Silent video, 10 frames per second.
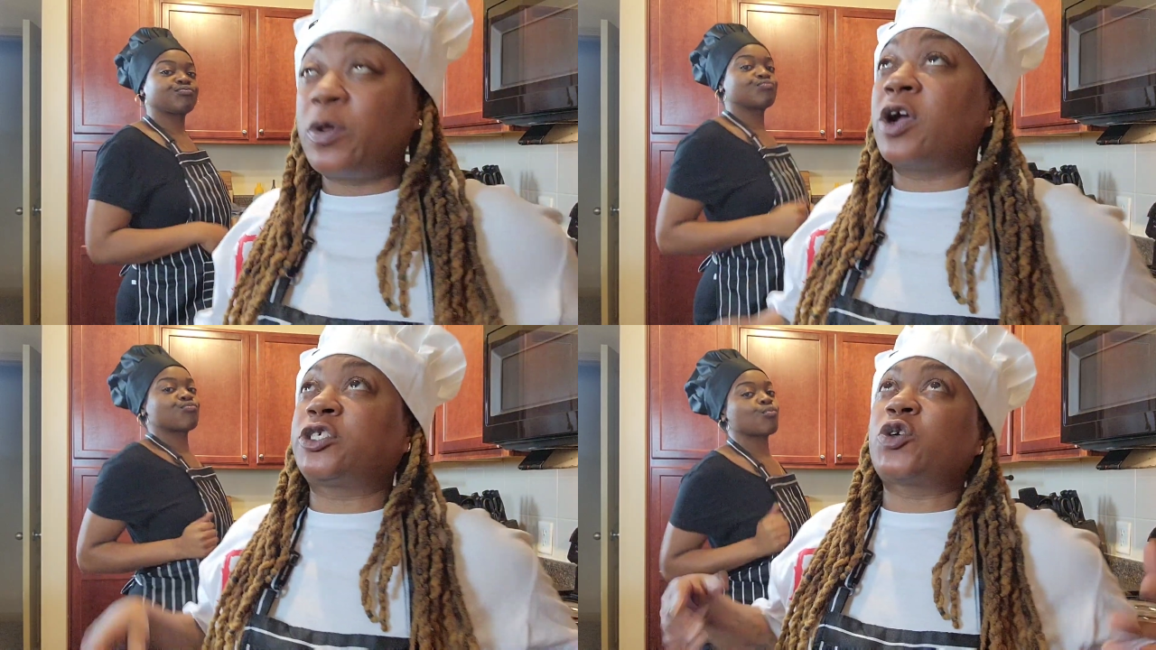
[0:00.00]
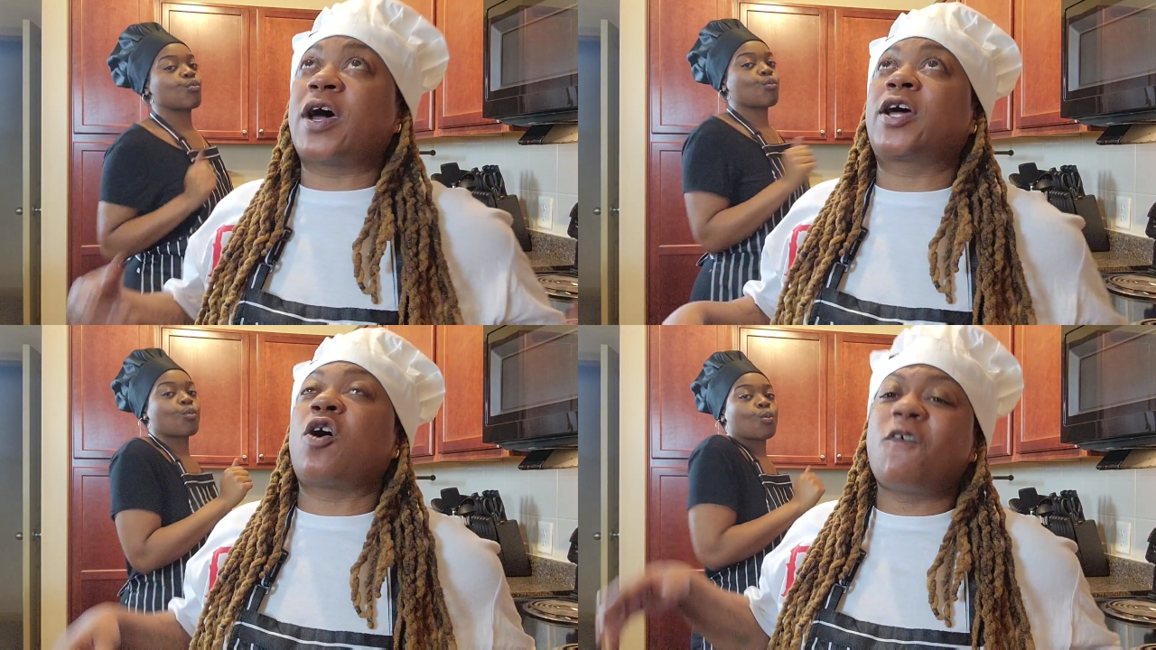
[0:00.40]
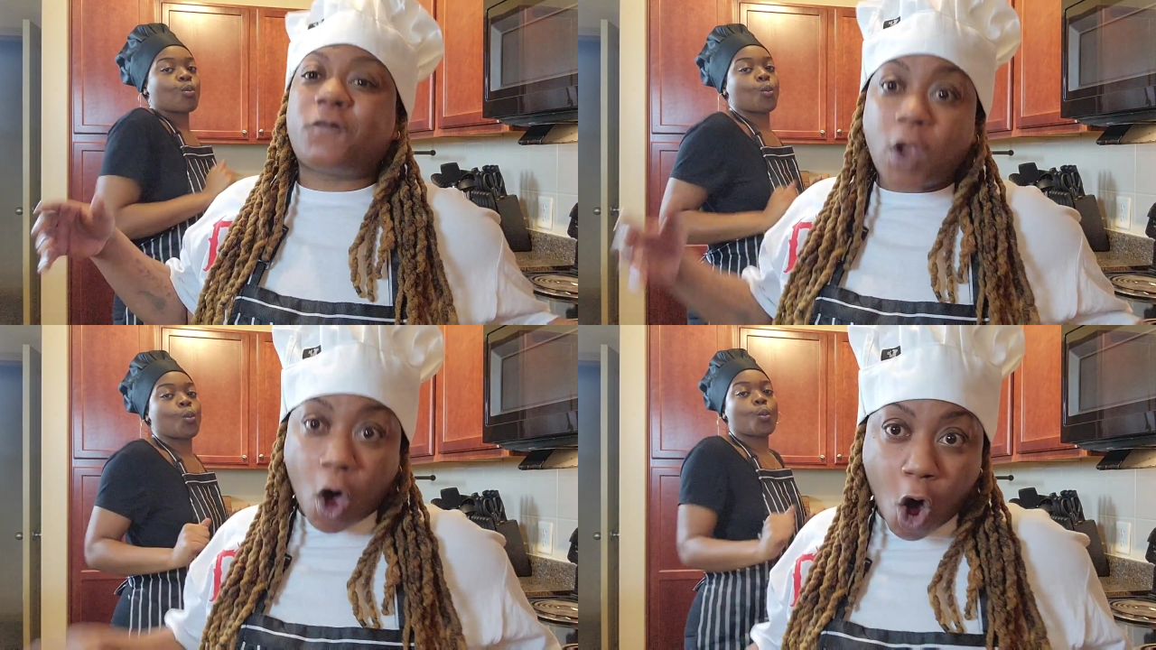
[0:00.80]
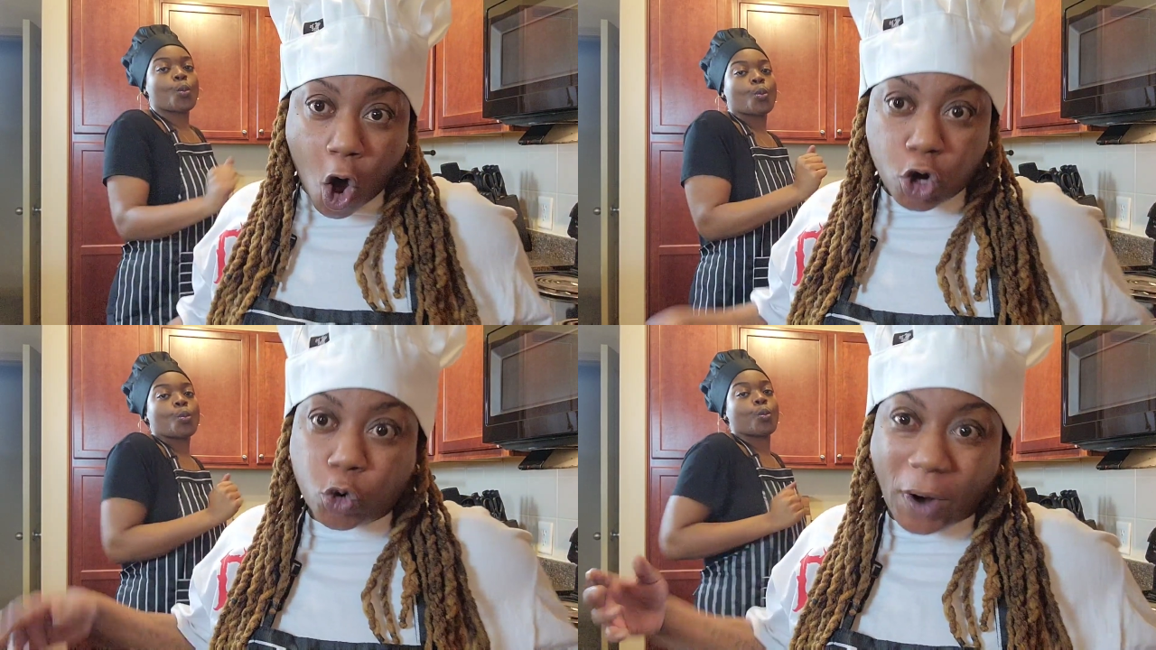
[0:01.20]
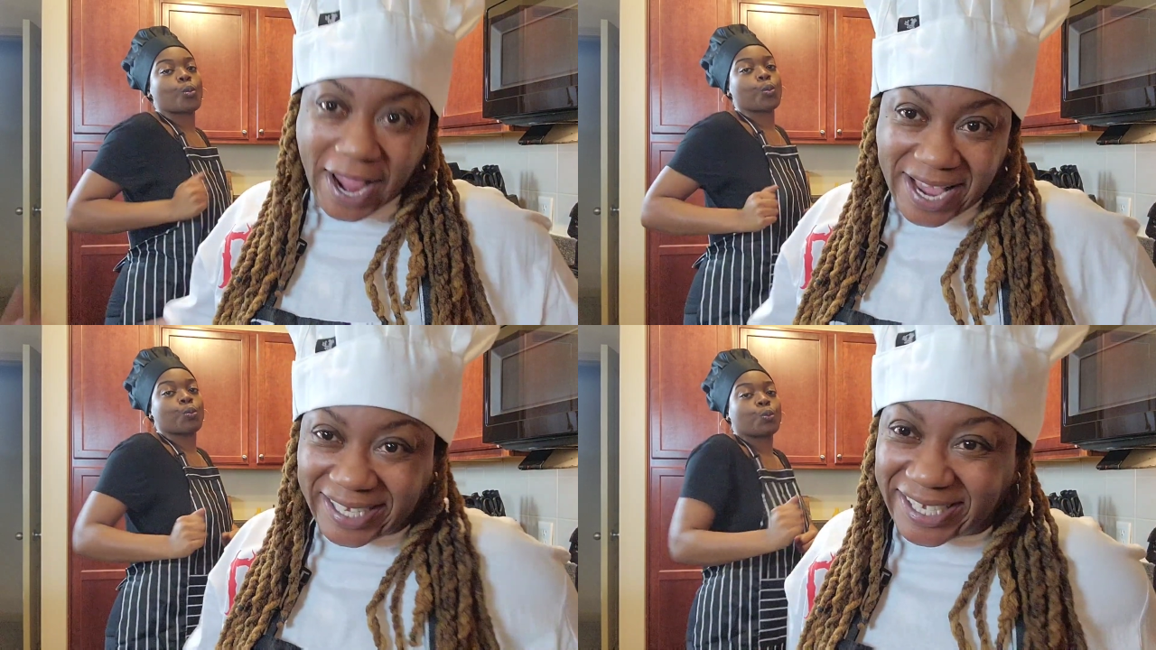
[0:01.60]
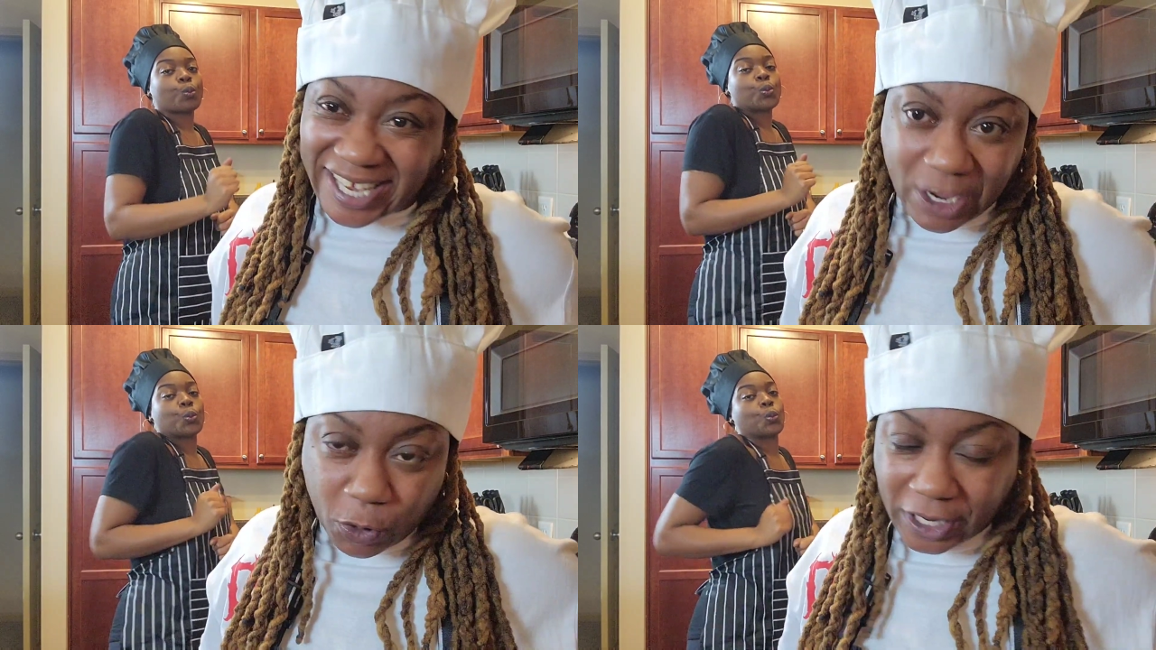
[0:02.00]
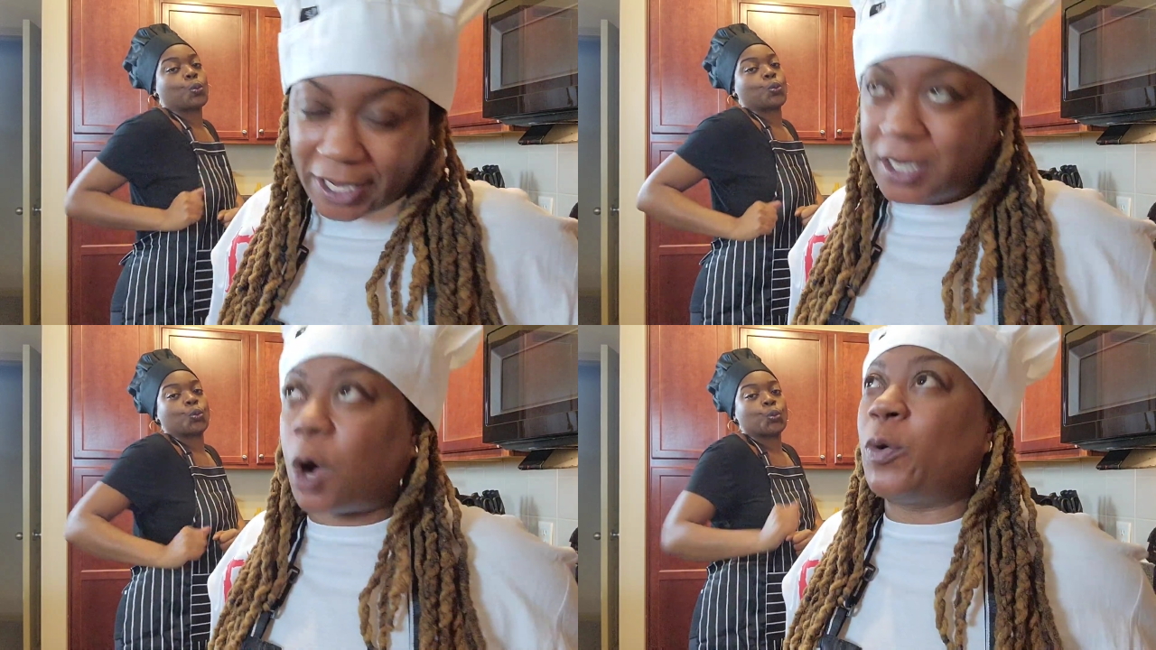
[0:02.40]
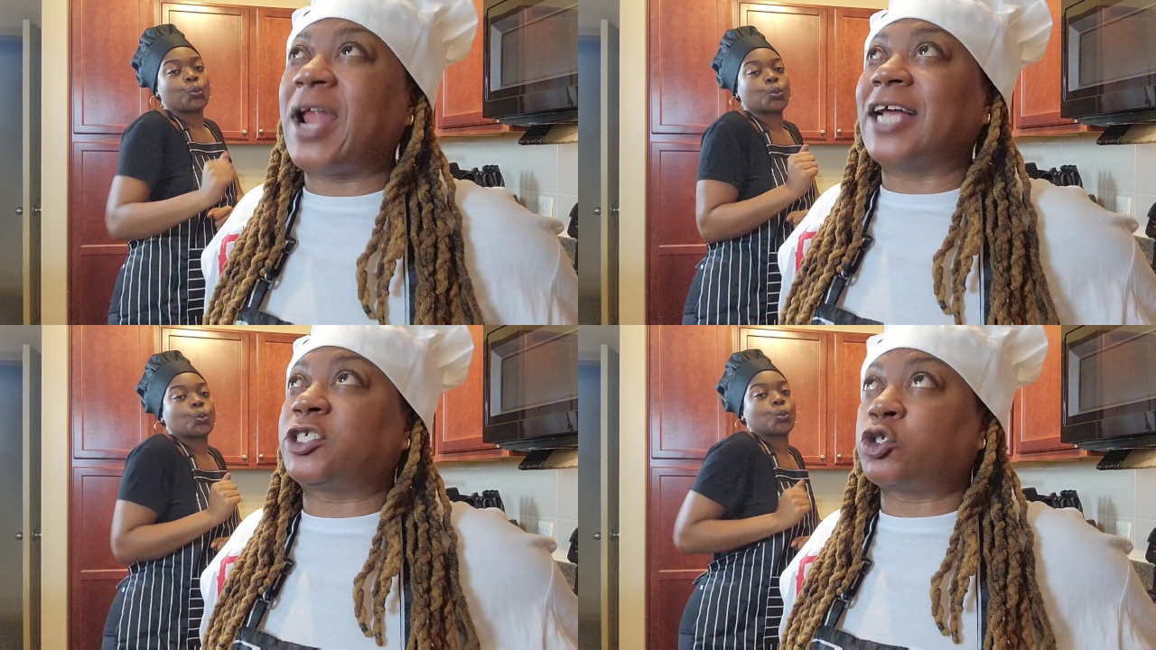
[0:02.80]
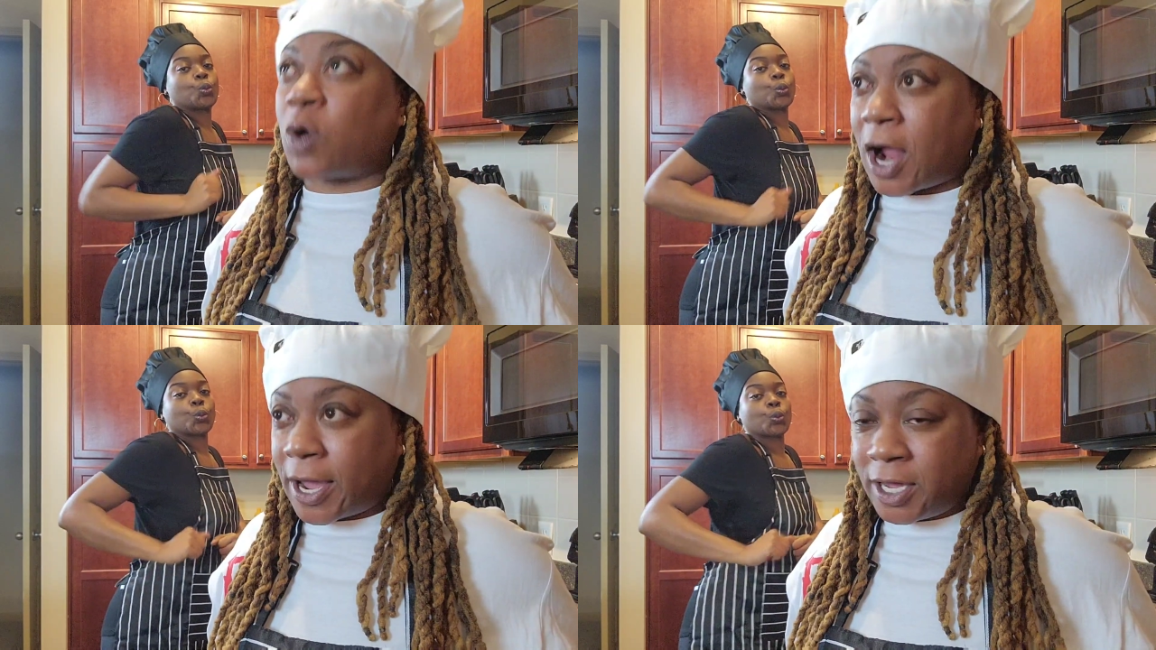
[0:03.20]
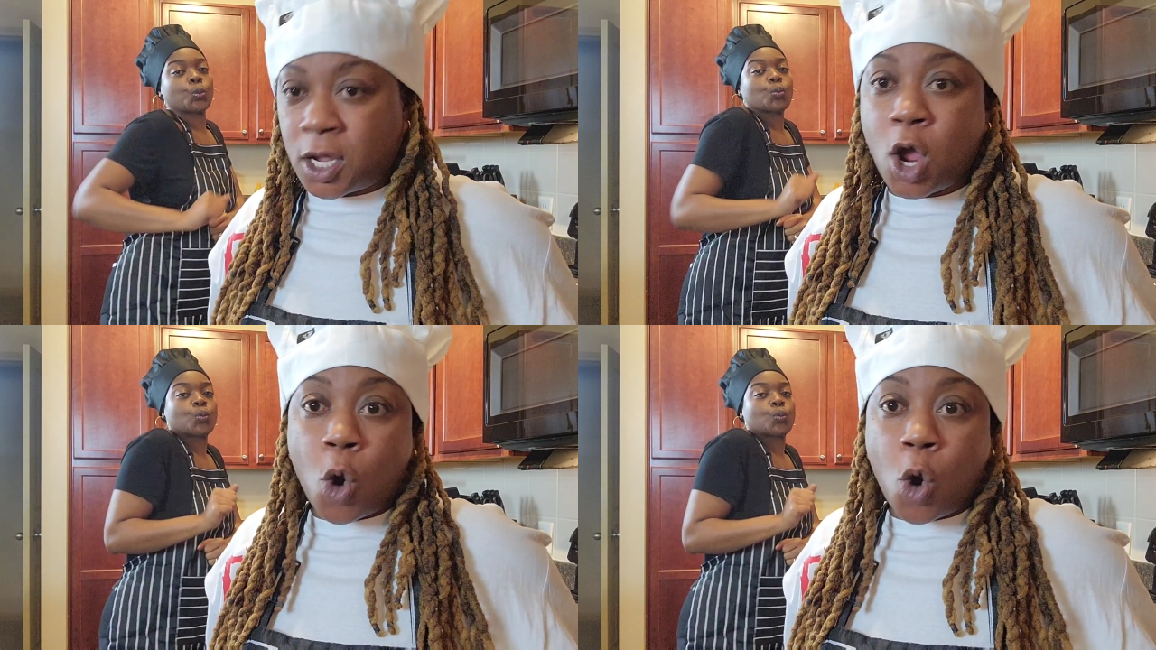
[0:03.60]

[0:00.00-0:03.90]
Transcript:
Speaker 1: We are trying to go vlog crazy. You dig? No, we're not trying.